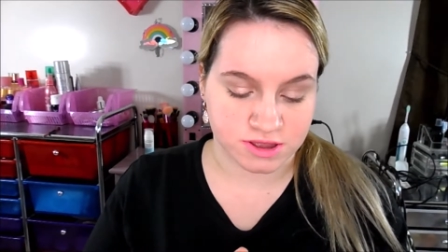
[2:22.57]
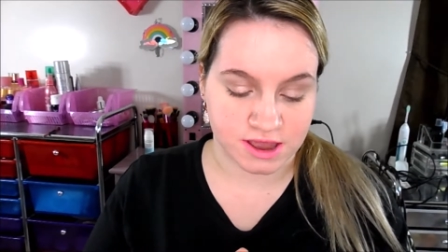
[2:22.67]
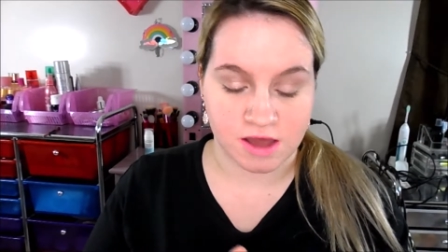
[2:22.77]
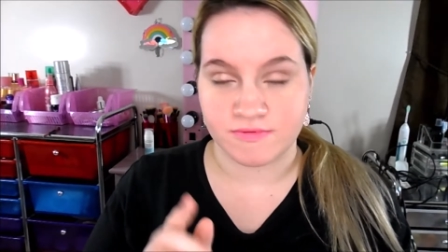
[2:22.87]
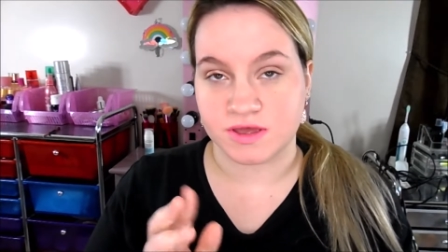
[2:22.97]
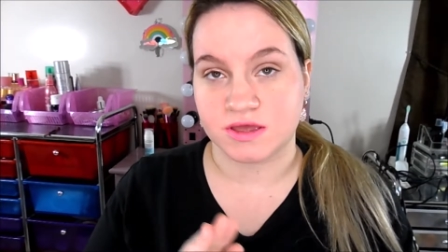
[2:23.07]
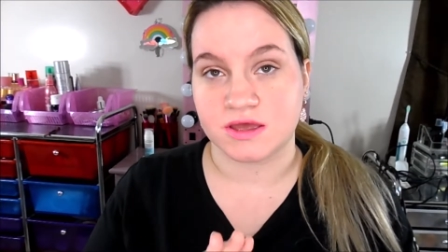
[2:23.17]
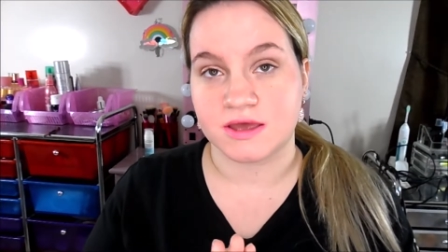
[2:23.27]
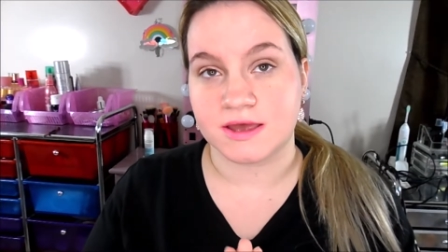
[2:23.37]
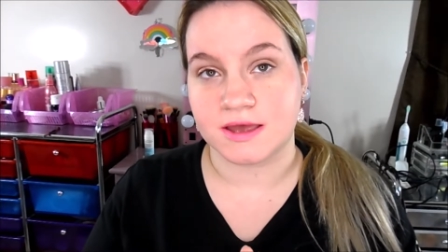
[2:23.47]
So they have
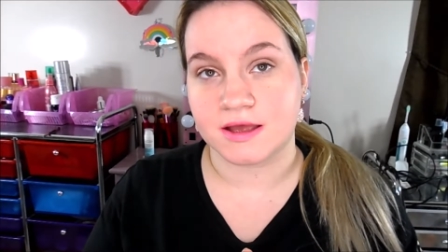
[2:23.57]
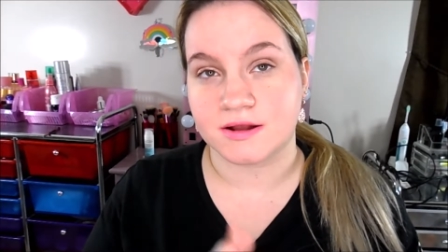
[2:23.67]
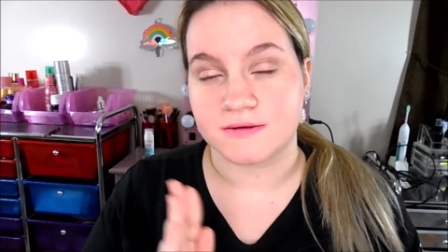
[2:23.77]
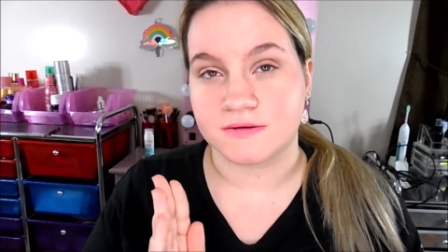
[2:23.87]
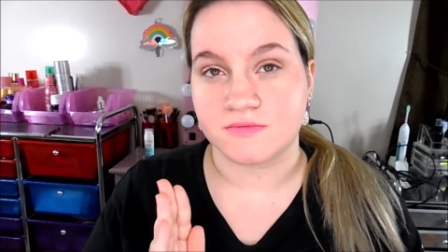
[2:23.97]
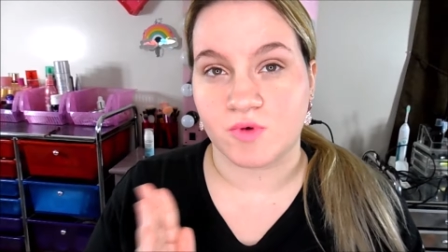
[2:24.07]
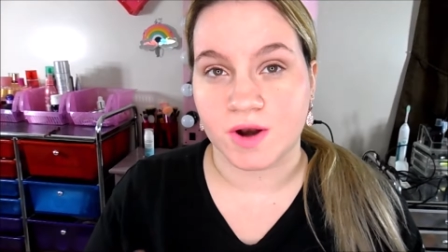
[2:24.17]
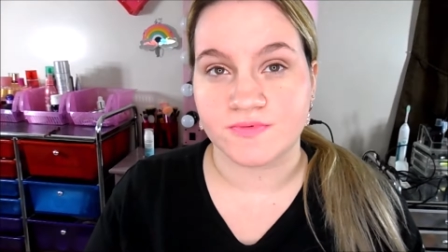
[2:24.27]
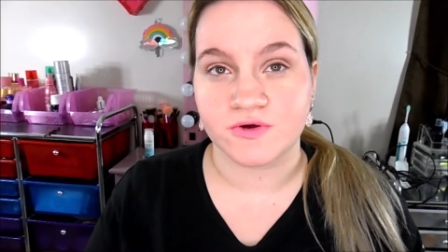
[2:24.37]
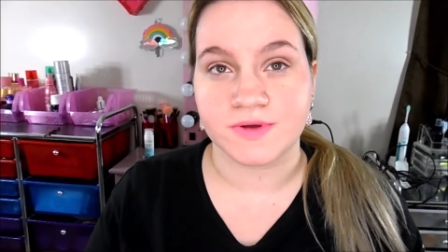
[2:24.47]
it
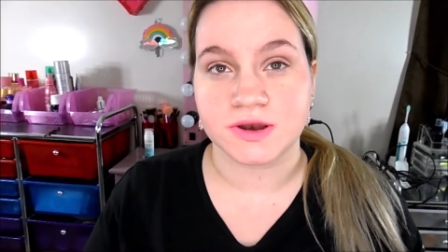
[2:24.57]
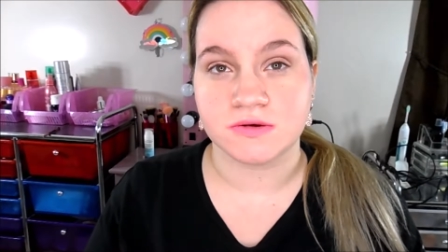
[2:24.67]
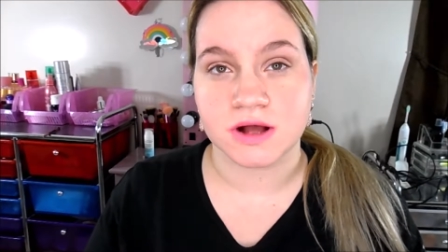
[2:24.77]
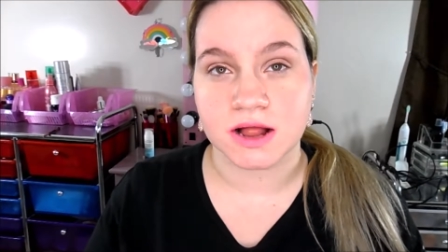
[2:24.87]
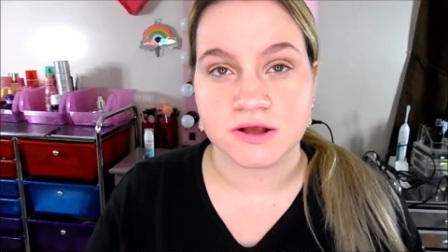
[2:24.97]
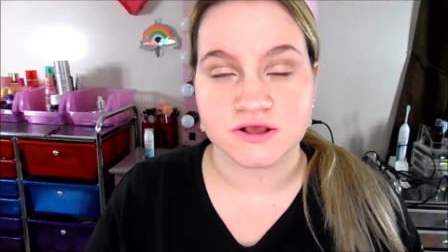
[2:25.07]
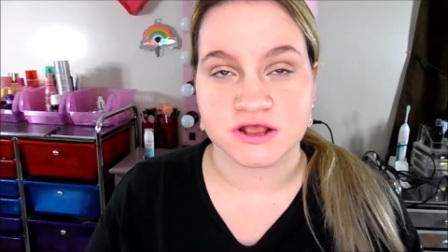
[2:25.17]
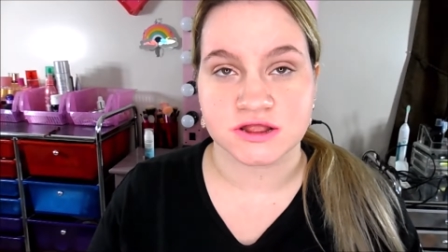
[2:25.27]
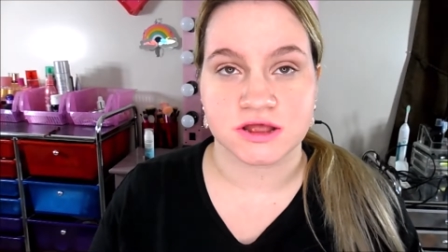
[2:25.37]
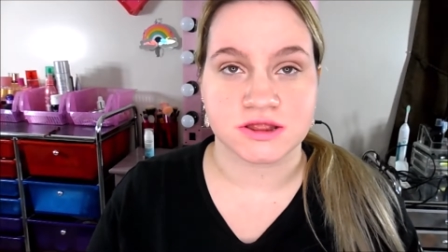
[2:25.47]
waterproof in two
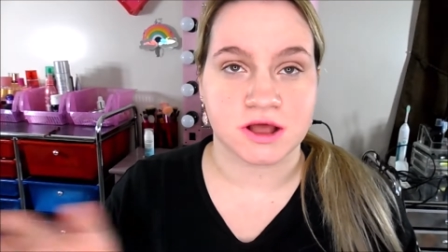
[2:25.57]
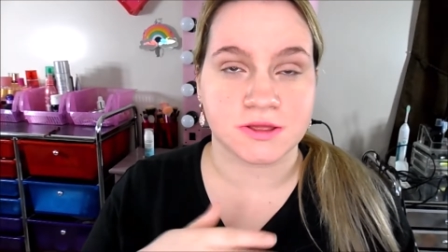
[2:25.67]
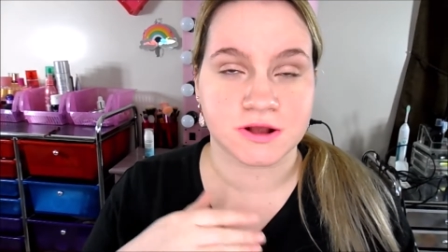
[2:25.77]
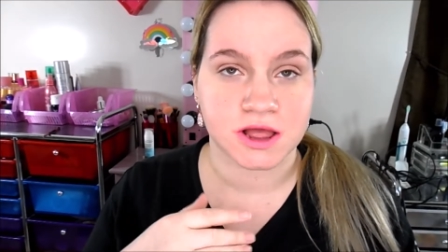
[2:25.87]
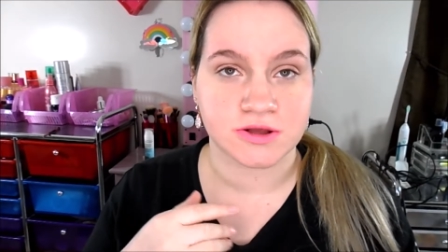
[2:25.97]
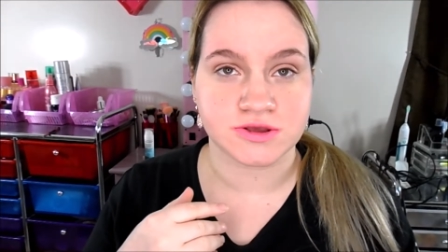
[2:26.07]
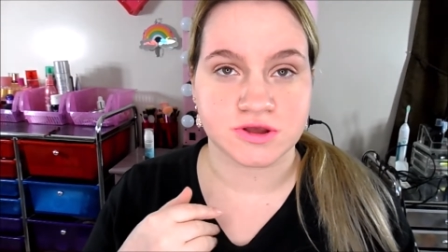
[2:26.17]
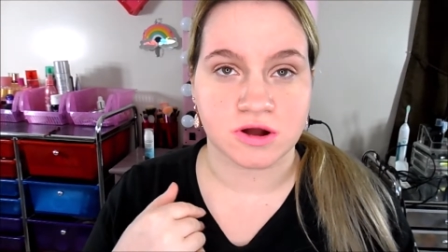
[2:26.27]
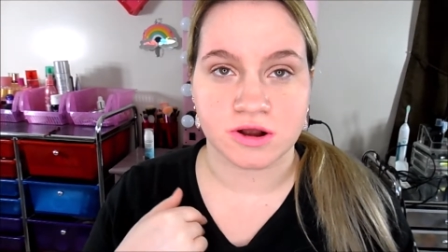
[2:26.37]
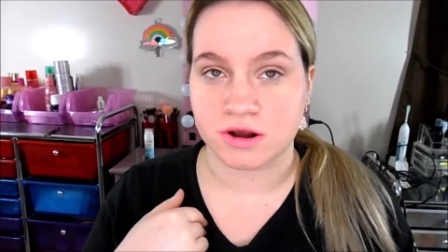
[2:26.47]
colors, and then the other
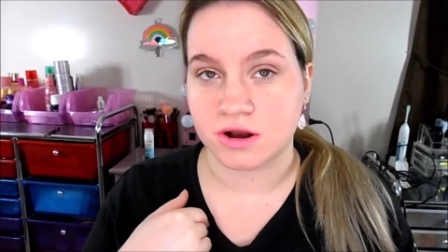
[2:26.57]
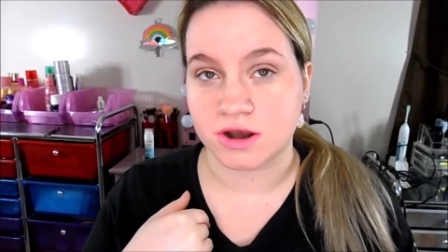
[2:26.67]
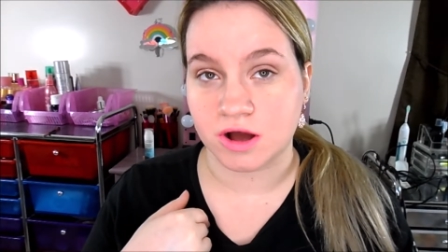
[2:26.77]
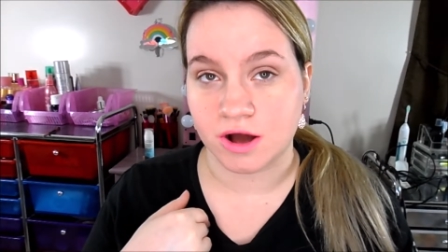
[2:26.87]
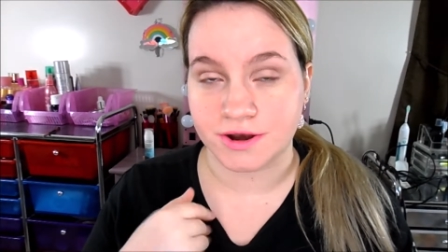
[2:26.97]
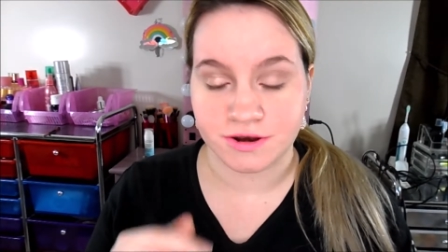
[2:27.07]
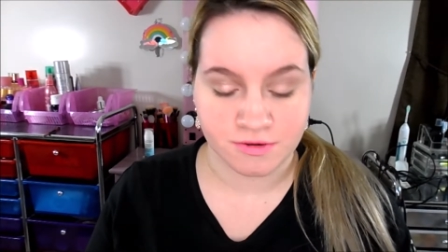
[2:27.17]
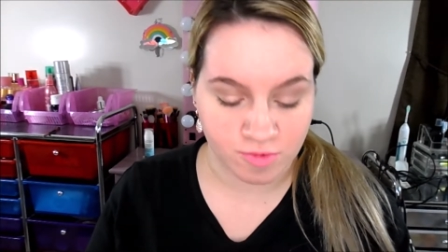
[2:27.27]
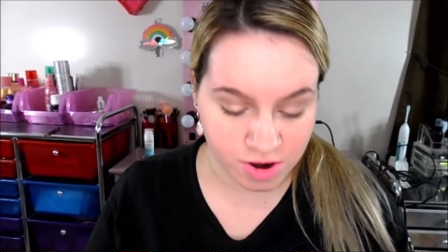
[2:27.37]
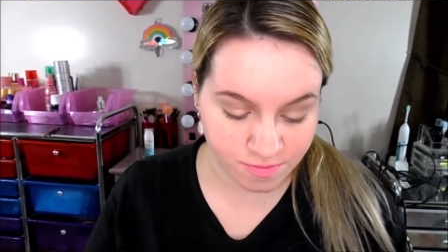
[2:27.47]
colors are
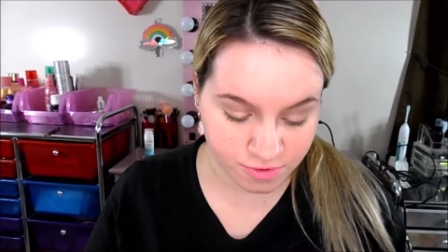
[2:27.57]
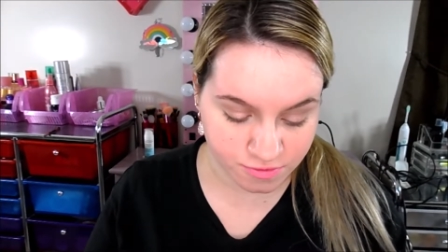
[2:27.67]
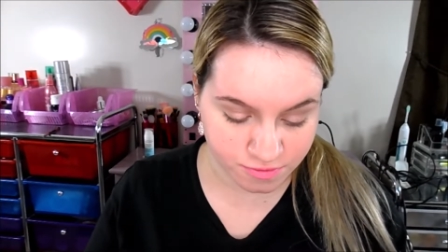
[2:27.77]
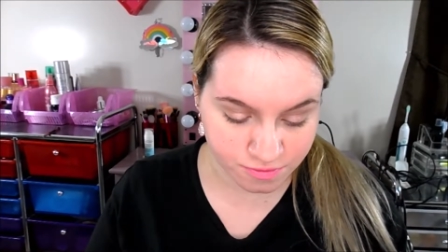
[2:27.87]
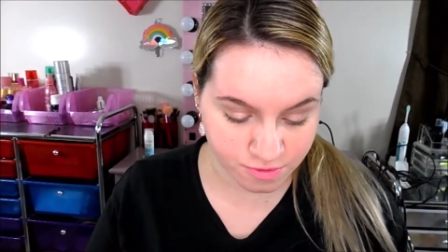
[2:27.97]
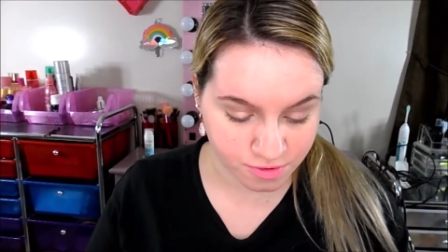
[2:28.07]
non-waterproof.